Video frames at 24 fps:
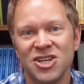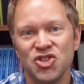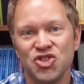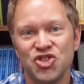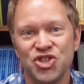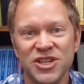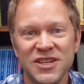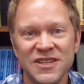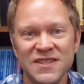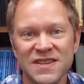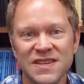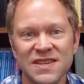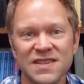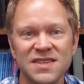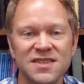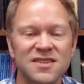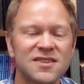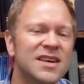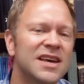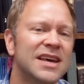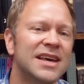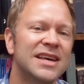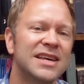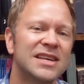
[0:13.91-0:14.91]

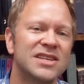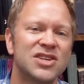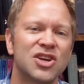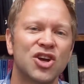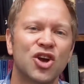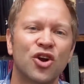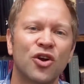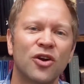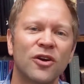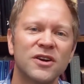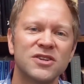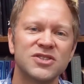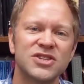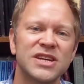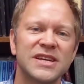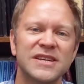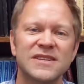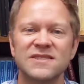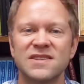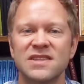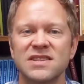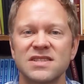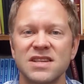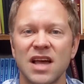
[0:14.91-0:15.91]
Jesus is encouraging
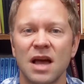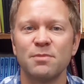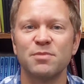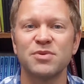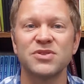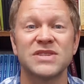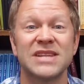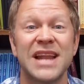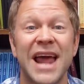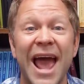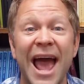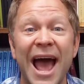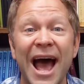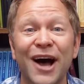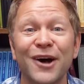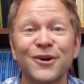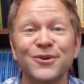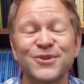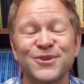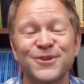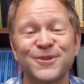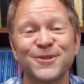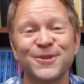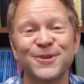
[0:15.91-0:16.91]
his disciples in how
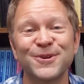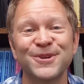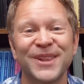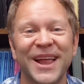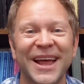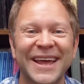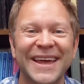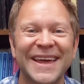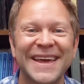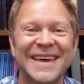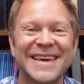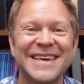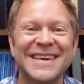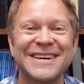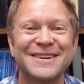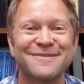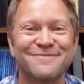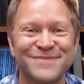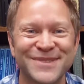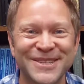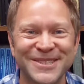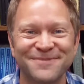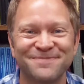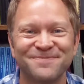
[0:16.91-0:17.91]
to look like
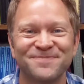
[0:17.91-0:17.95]
him,